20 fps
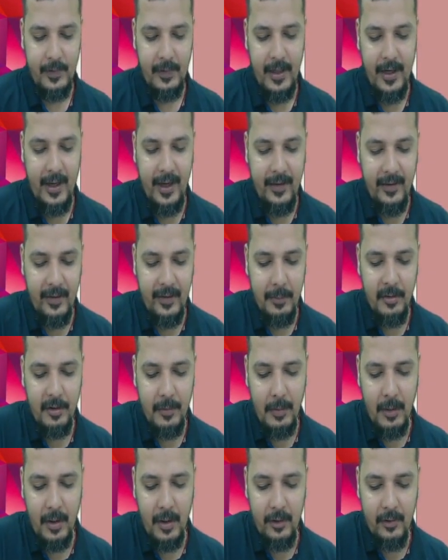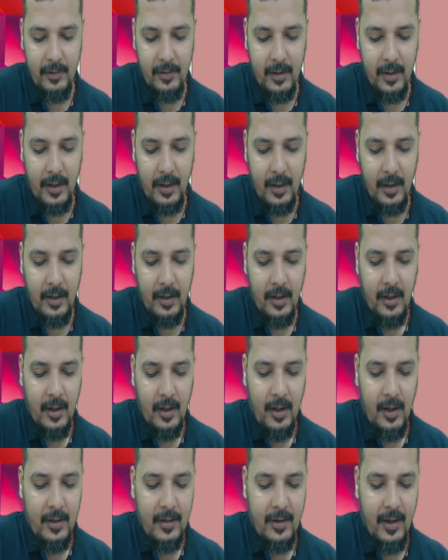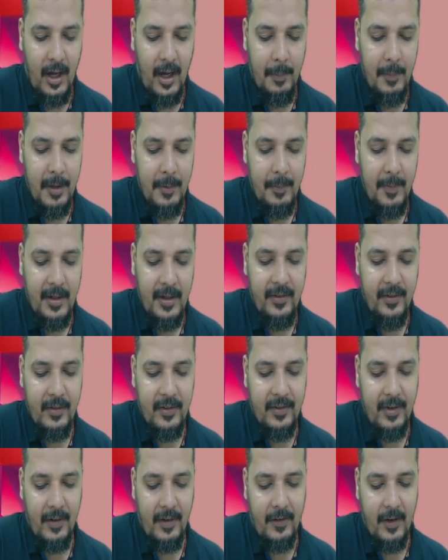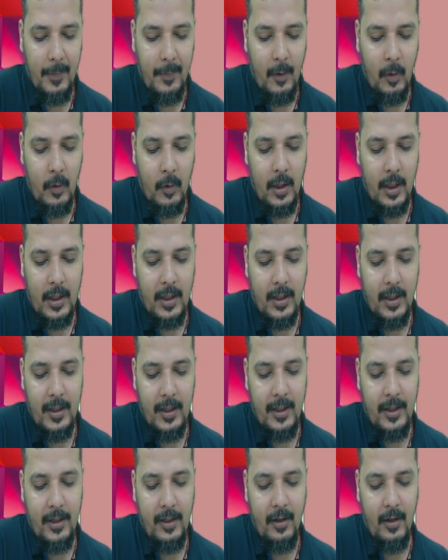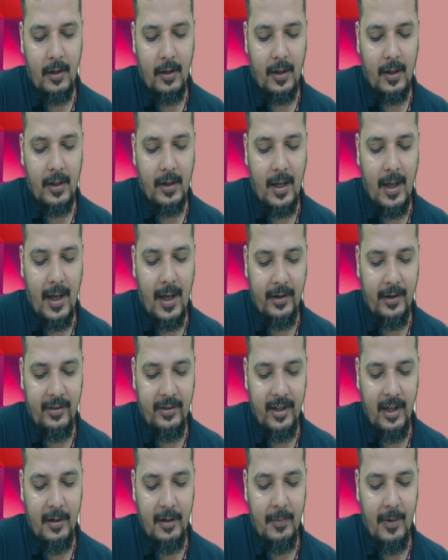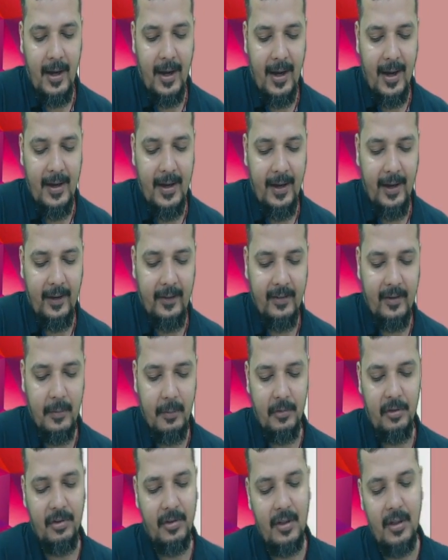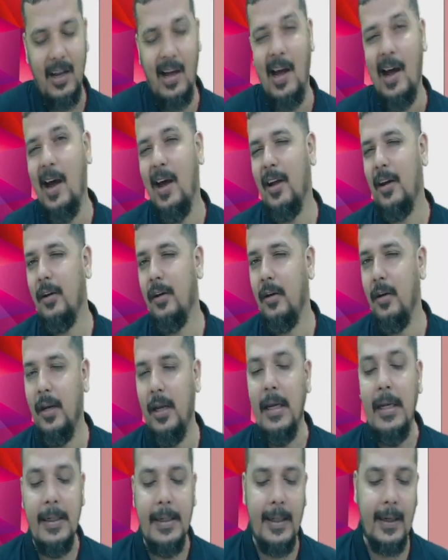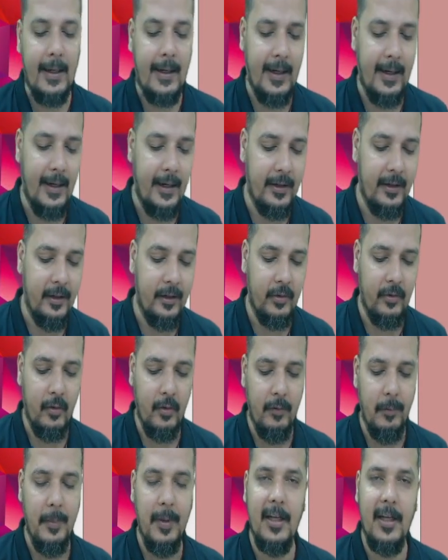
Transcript: exemption, because the amendments which have come out in your RCM and exemption are interconnected. So, we'll be